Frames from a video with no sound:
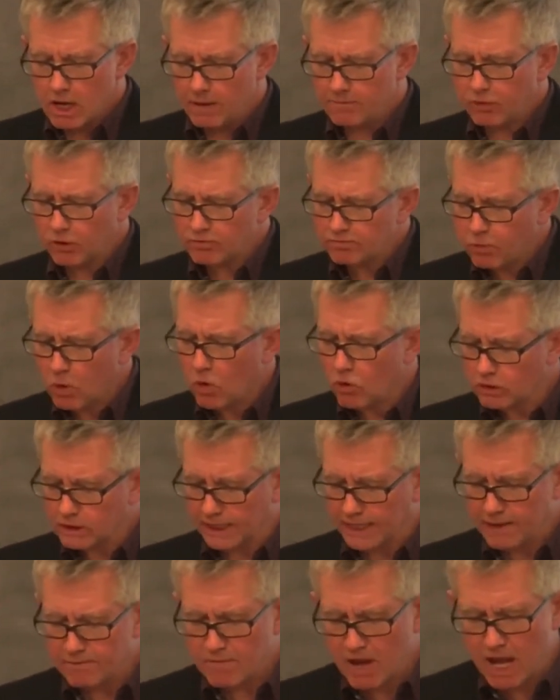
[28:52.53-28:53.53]
Put
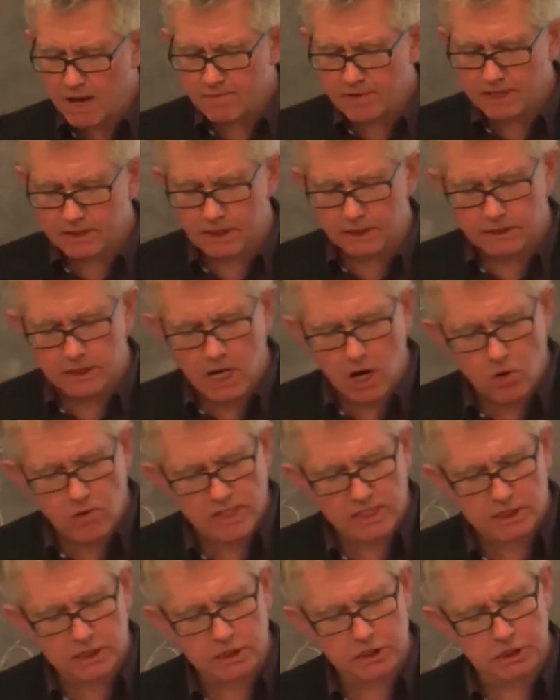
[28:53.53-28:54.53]
broadly, it may be that no
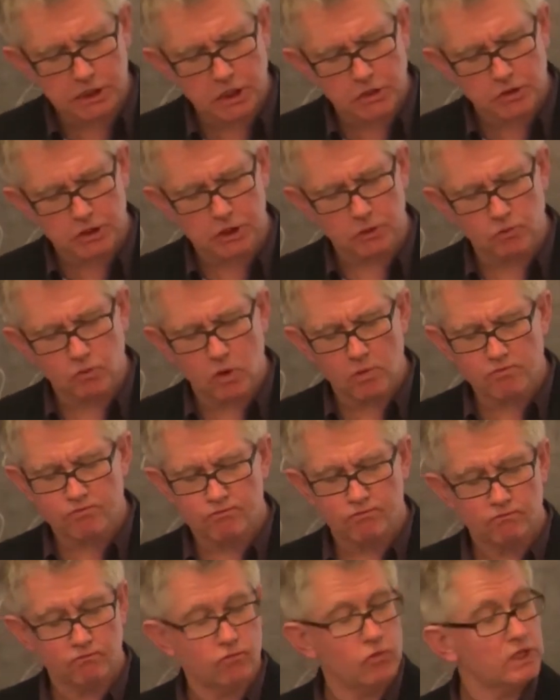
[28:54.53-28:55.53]
institution will
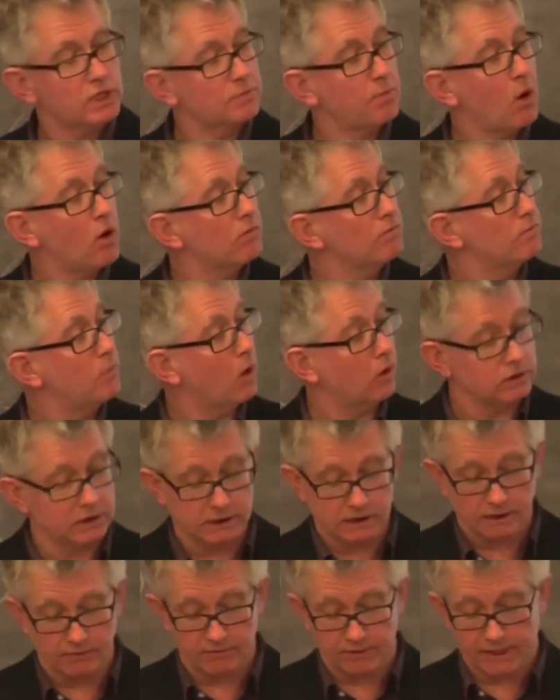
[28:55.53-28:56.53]
respond
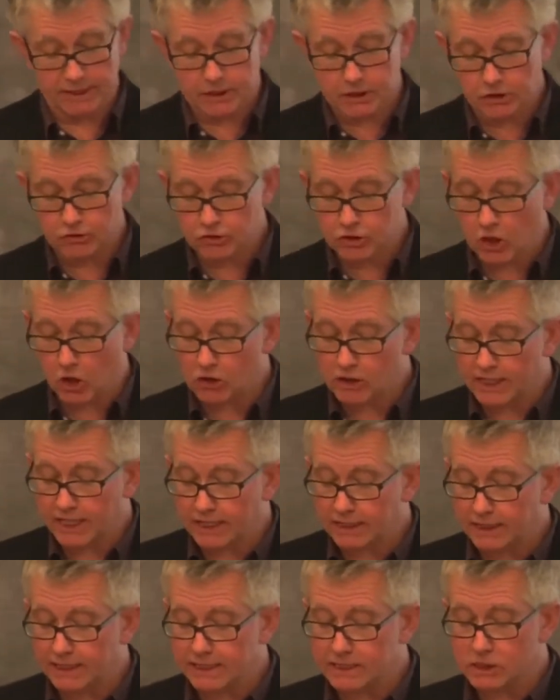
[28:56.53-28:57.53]
positively to Todd
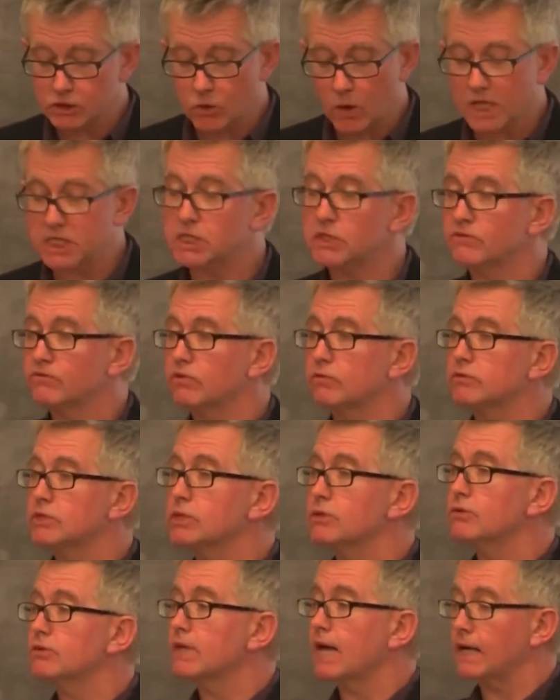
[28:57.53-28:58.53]
Gitlin's question from
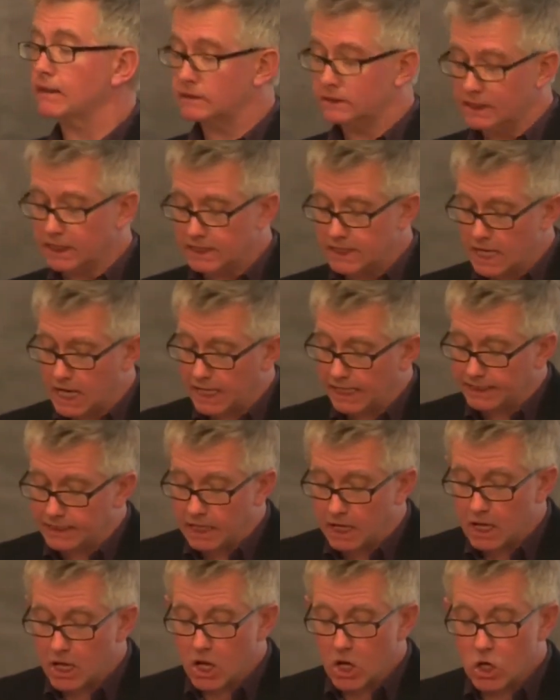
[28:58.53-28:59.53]
2009,
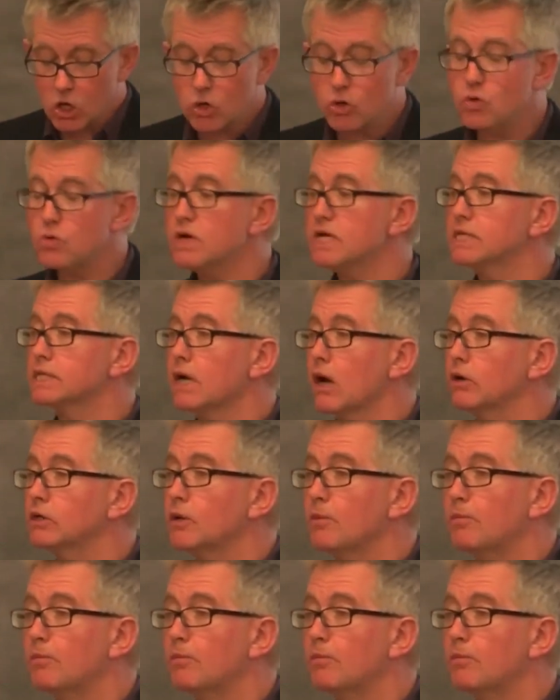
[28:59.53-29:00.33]
who is going to